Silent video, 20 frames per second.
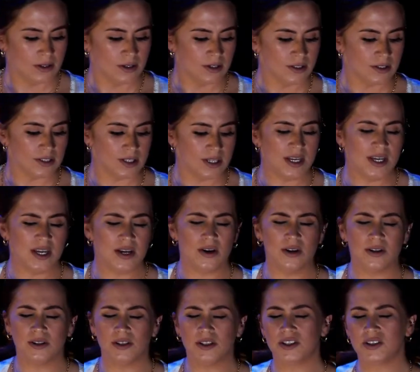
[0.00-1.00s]
Stay
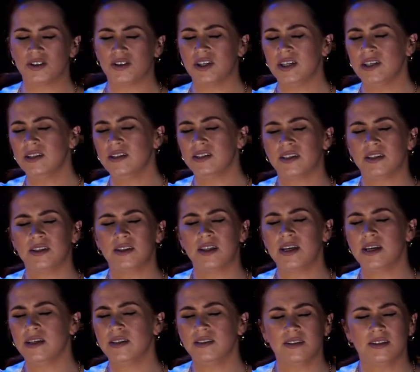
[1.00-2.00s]
on the streets of
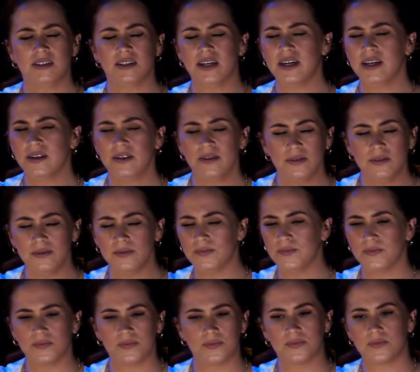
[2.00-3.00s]
this town,
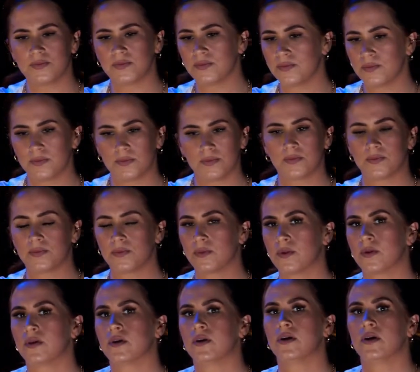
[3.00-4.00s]

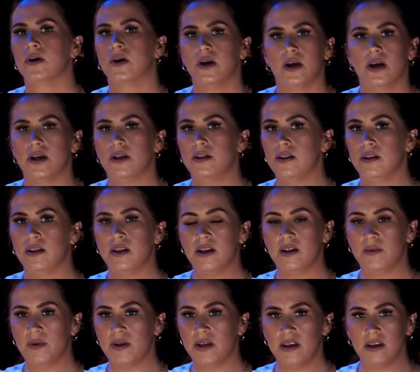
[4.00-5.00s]
and
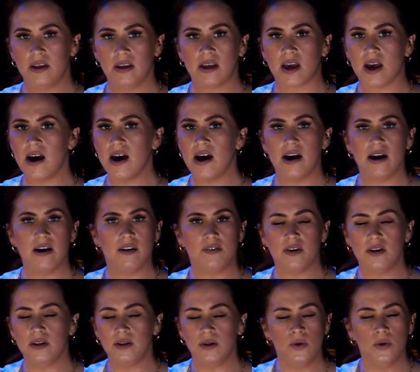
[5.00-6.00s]
they'll be
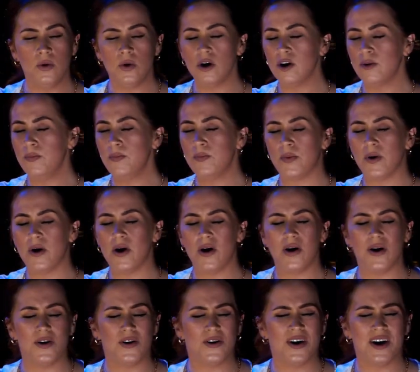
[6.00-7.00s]
carving you up
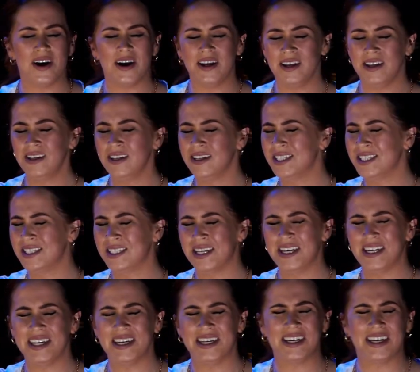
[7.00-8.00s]
alright. You
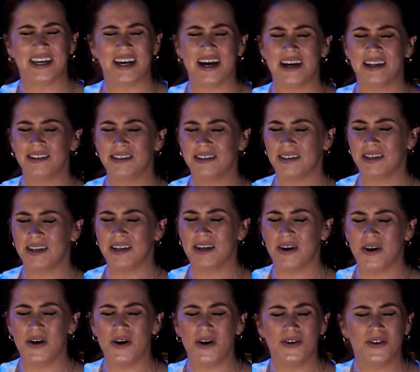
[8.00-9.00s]
say you gotta
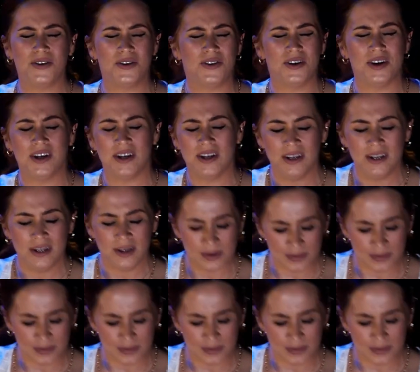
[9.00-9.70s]
stay hungry.